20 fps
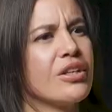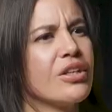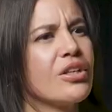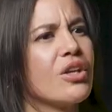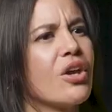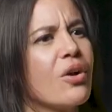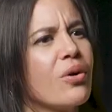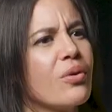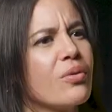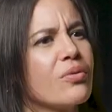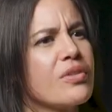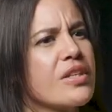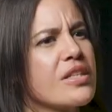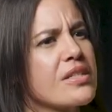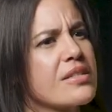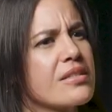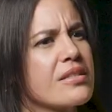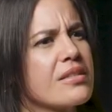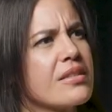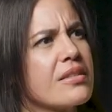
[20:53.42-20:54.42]
You know,
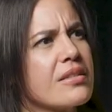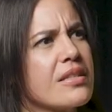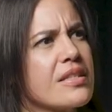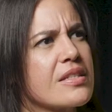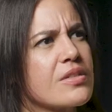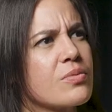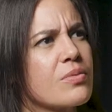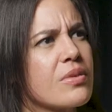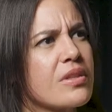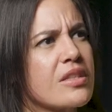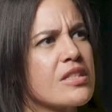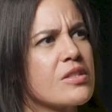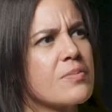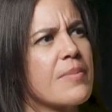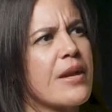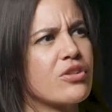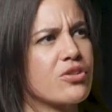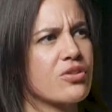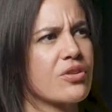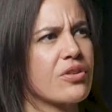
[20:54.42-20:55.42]
this really
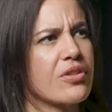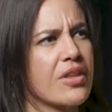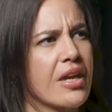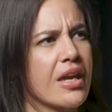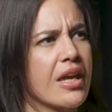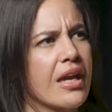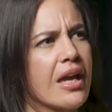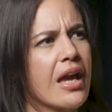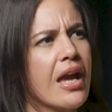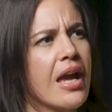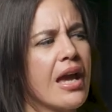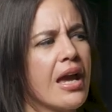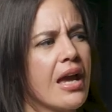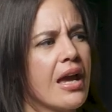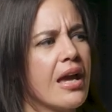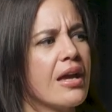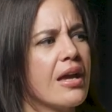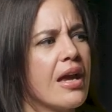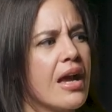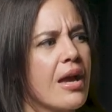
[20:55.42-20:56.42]
special thing
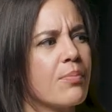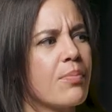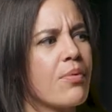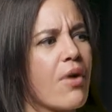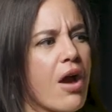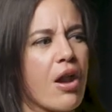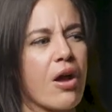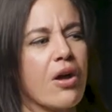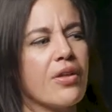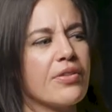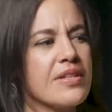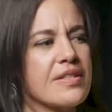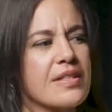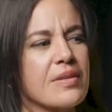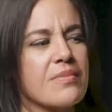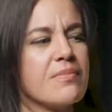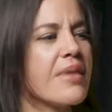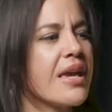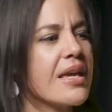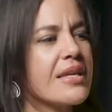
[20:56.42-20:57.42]
brought all these
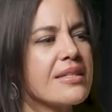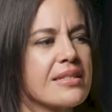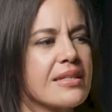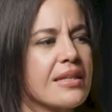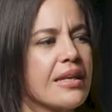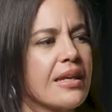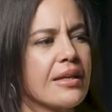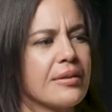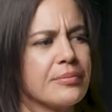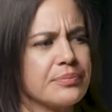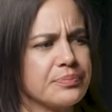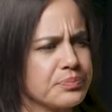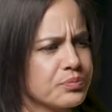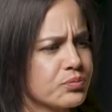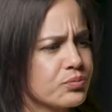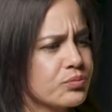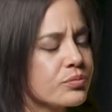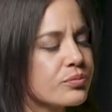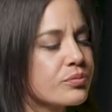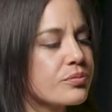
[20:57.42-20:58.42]
amazing,
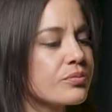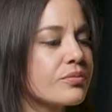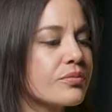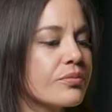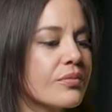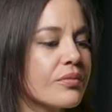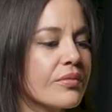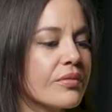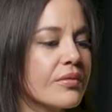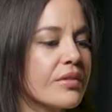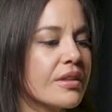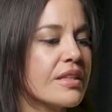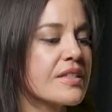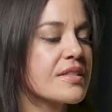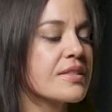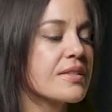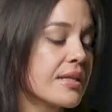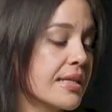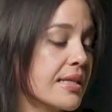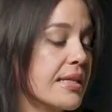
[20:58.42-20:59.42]

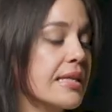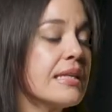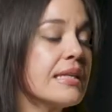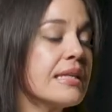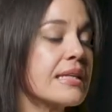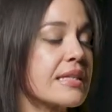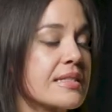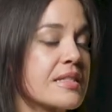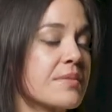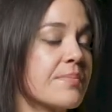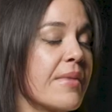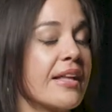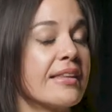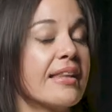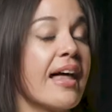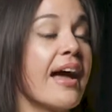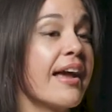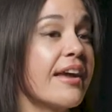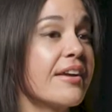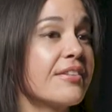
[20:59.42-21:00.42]
this healing to my
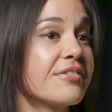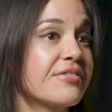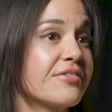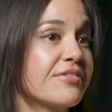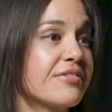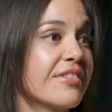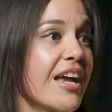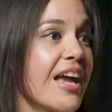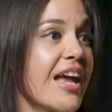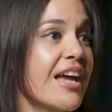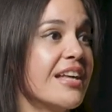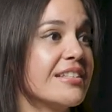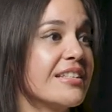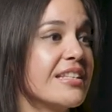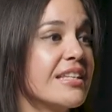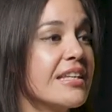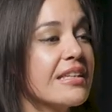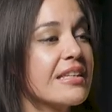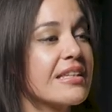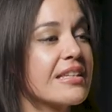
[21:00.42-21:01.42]
life and
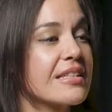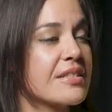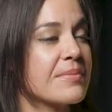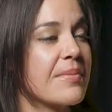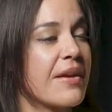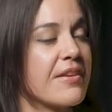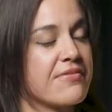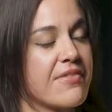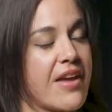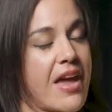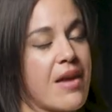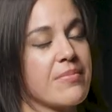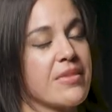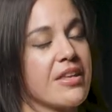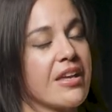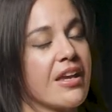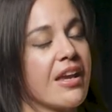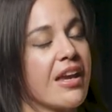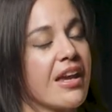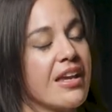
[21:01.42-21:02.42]
healing to my
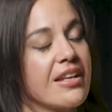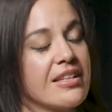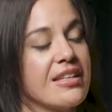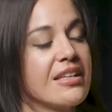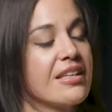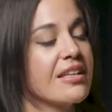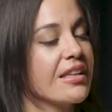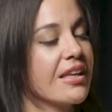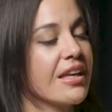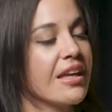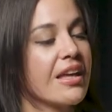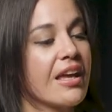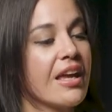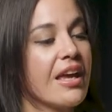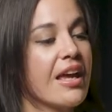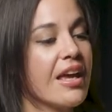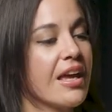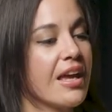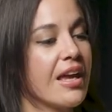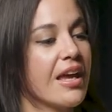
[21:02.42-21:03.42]
family and healing
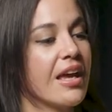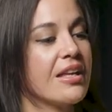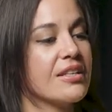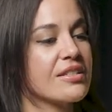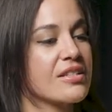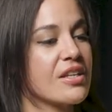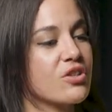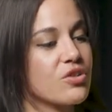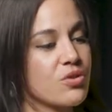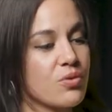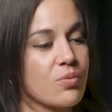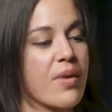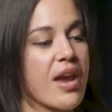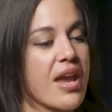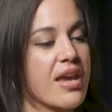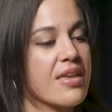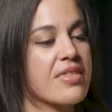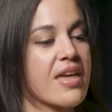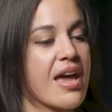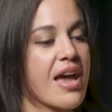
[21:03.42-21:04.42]
in such a
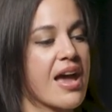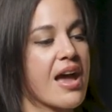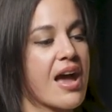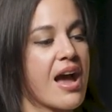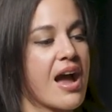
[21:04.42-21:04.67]
way that